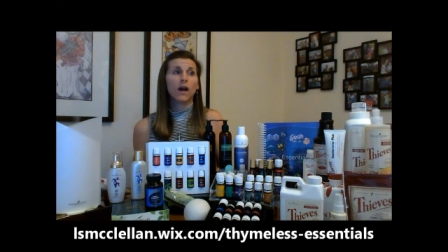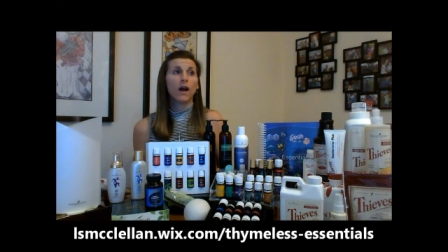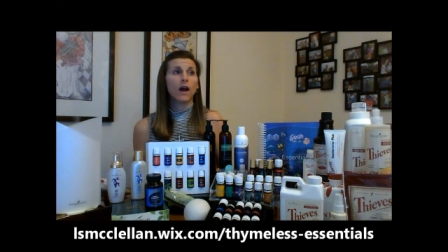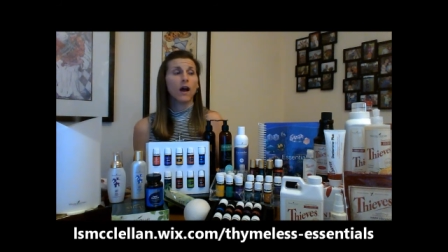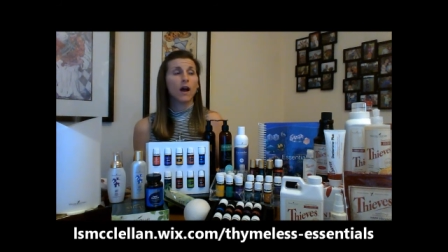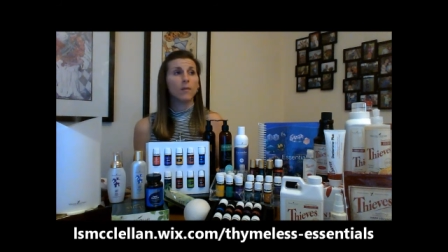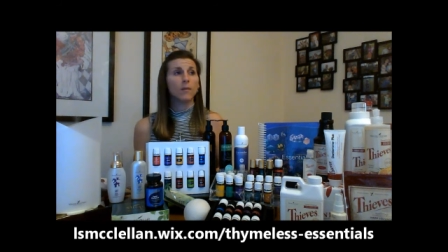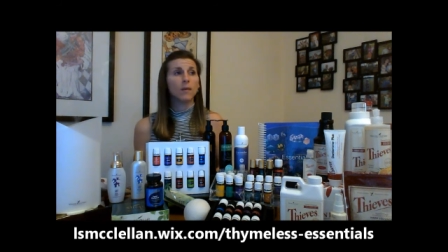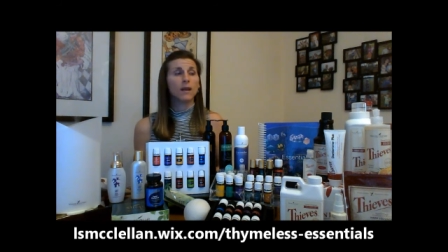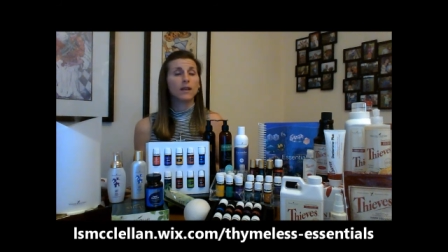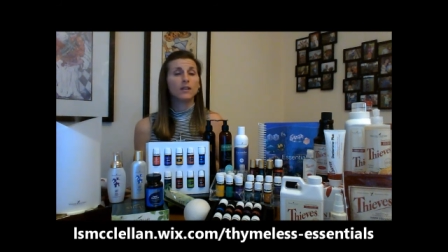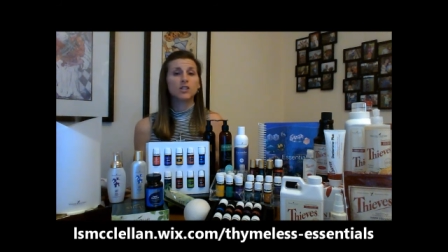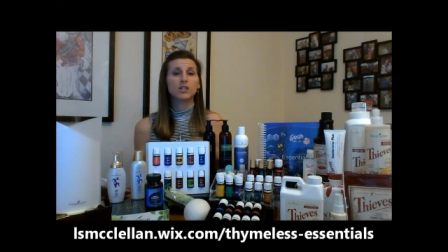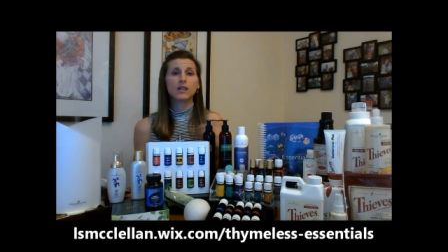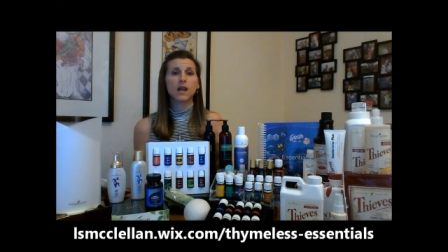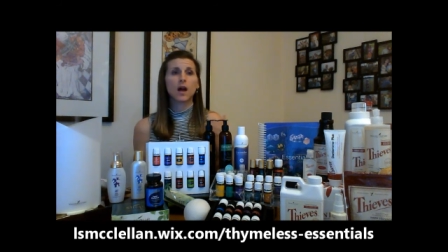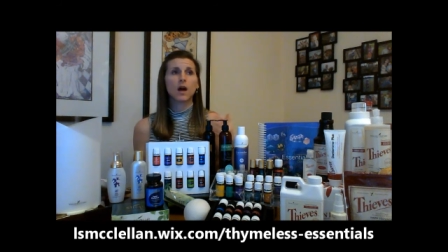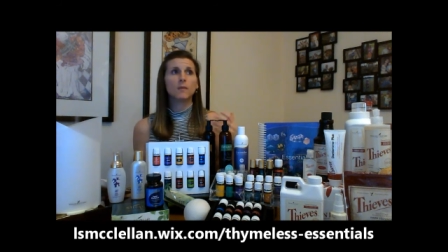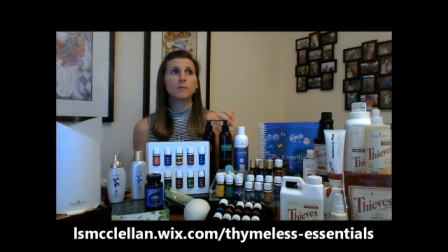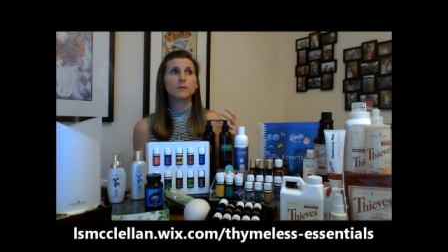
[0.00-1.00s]
It just
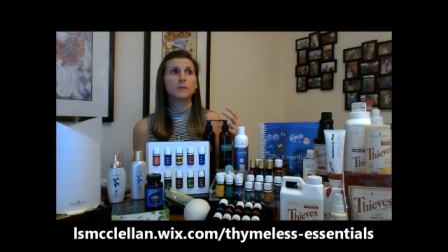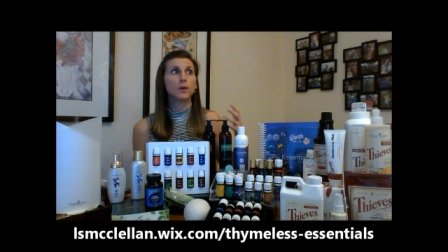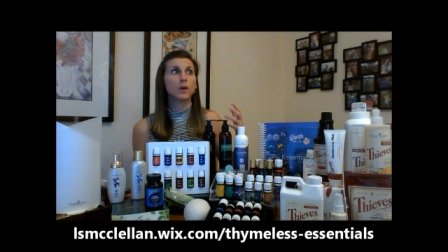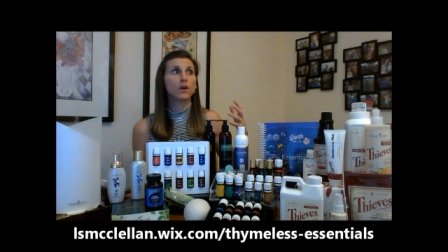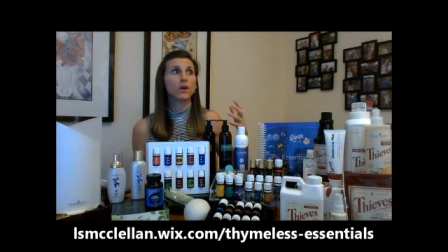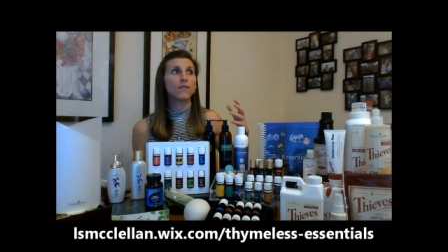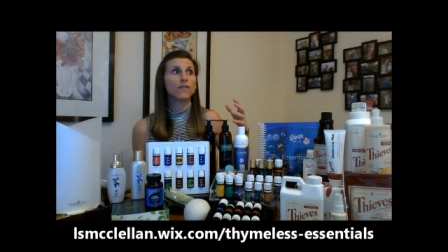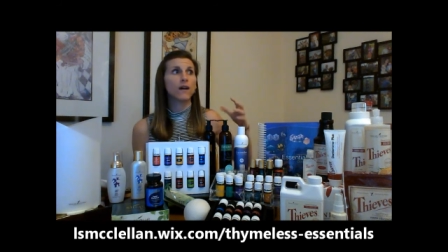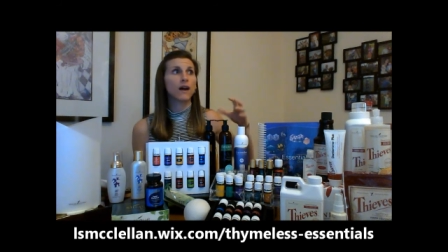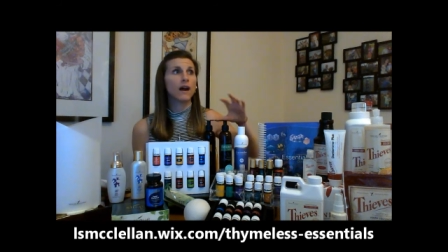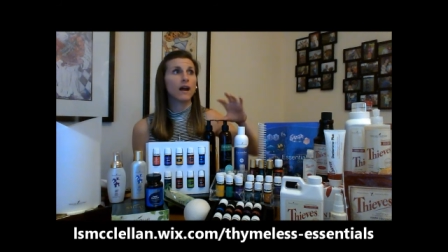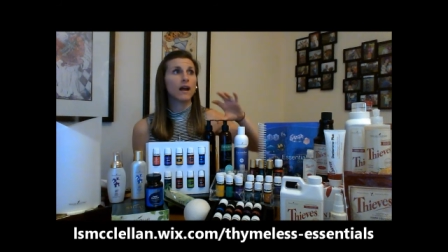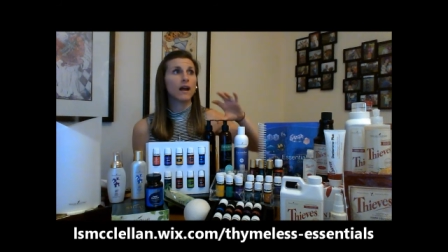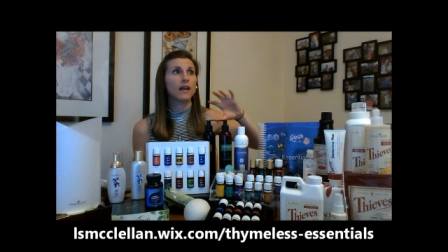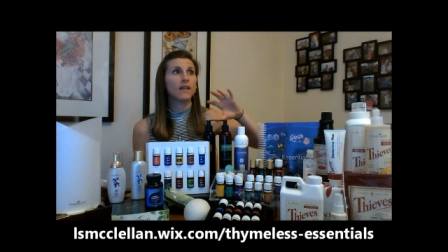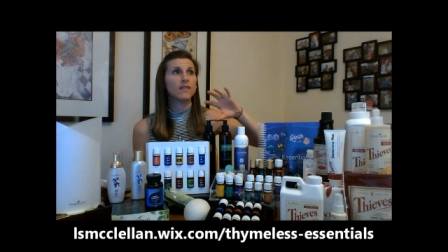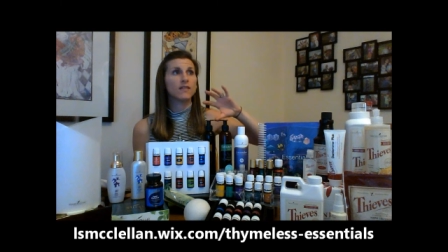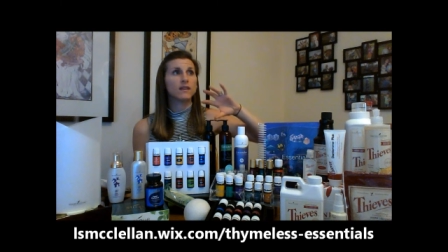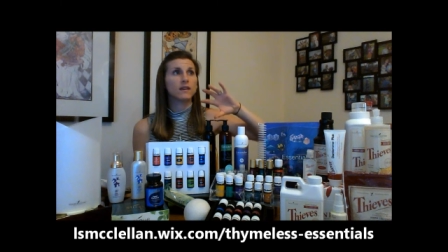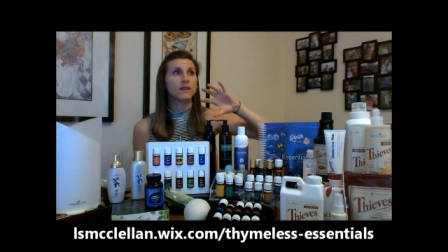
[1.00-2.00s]
helps
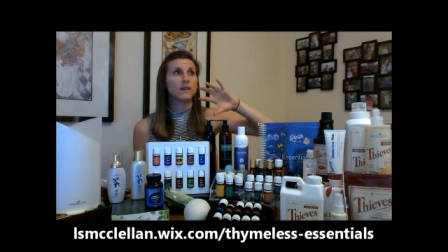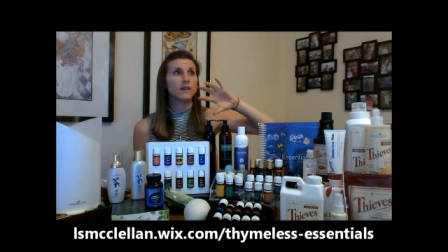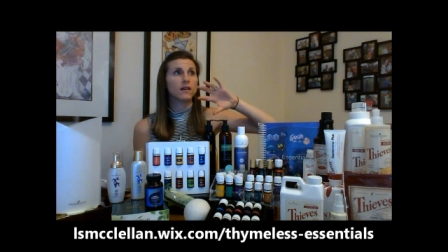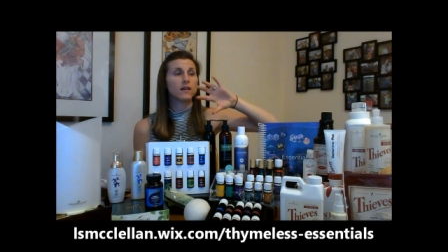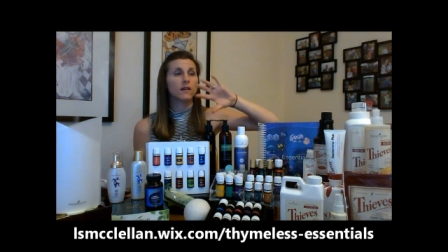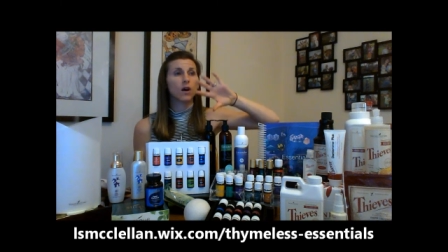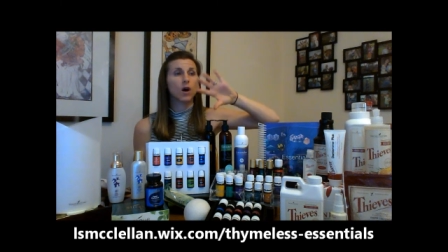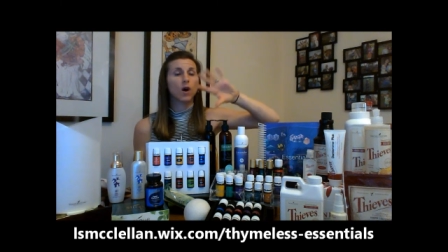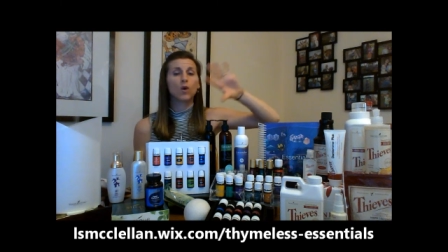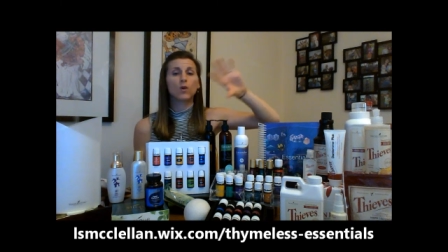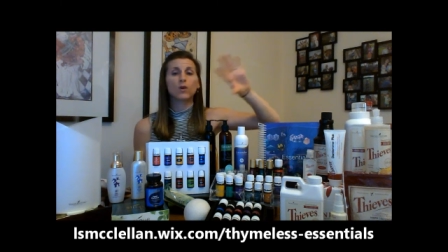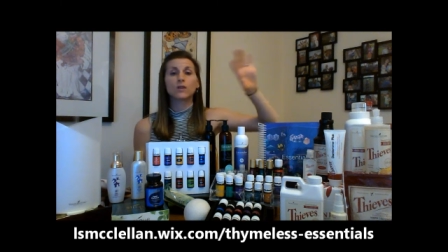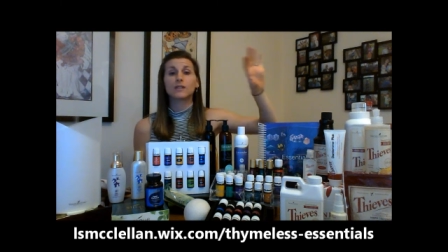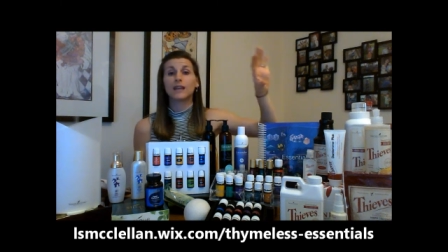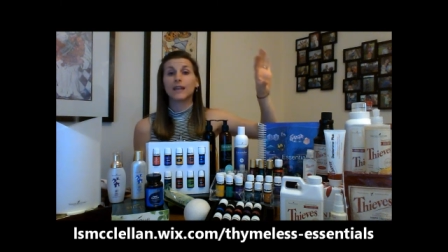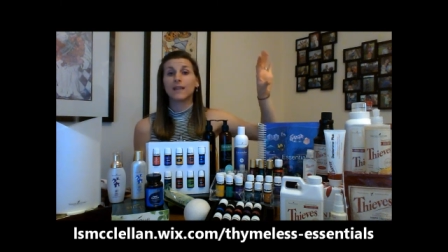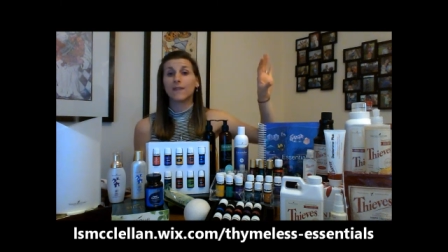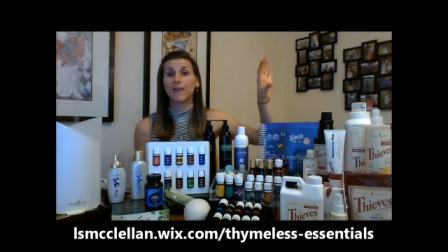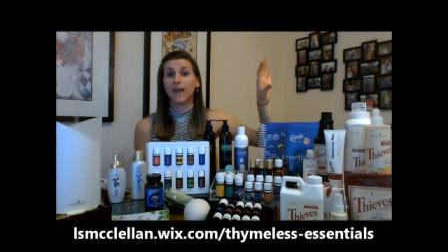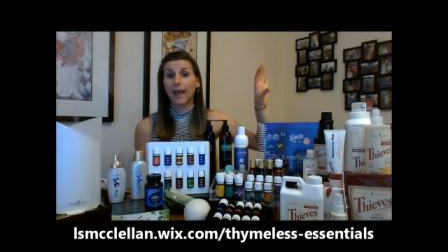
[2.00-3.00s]
purify the odors
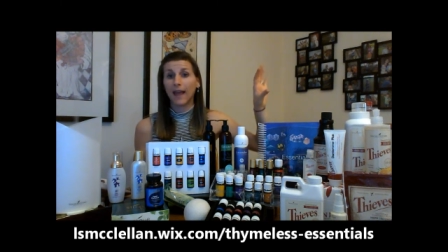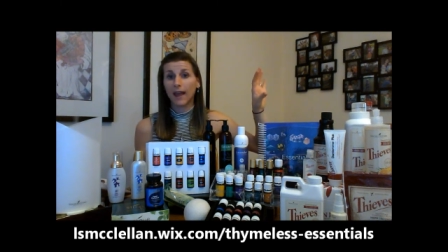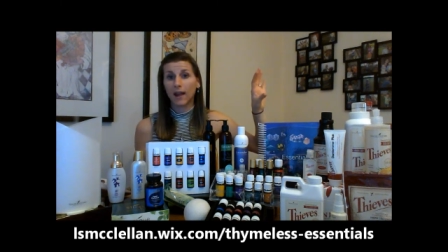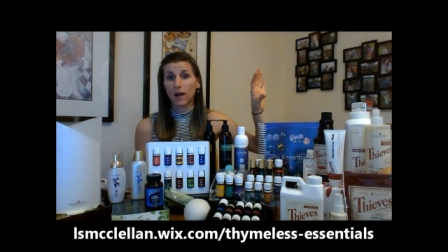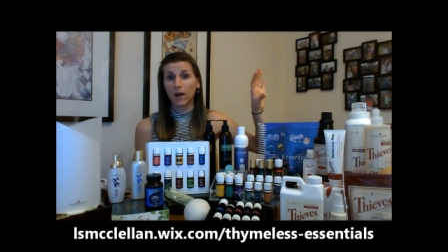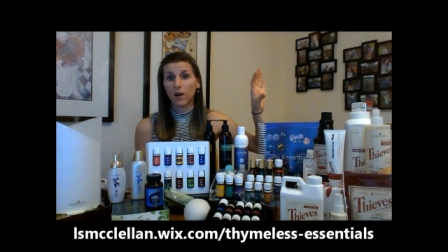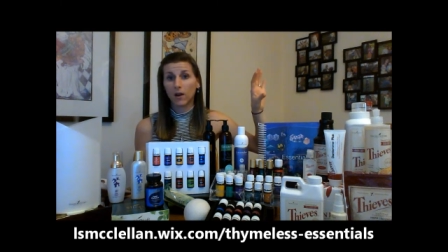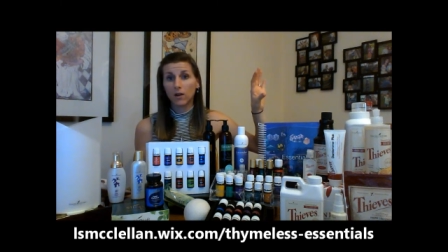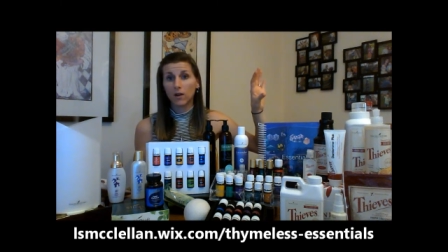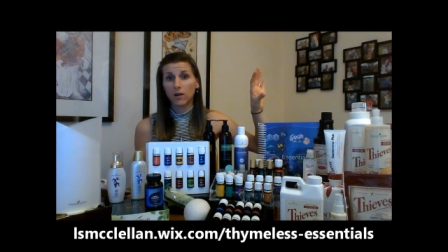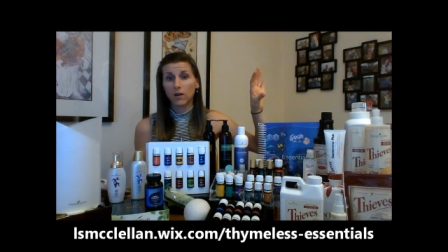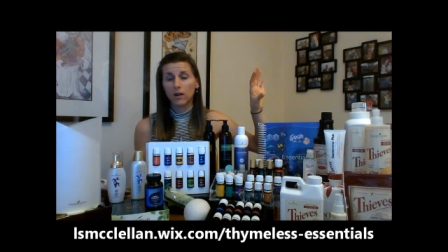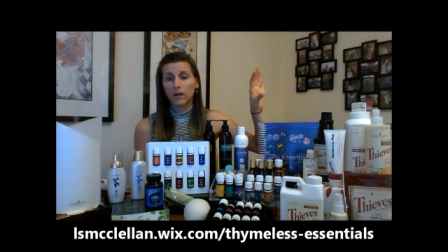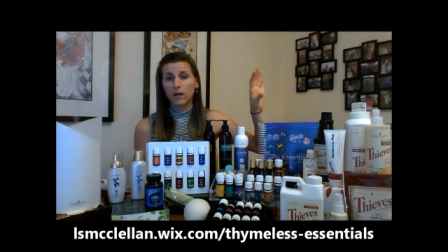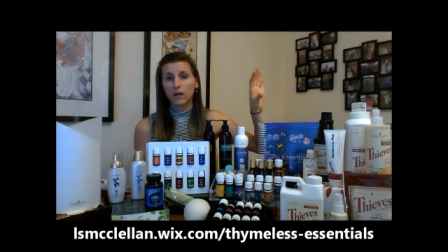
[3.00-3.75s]
in the air.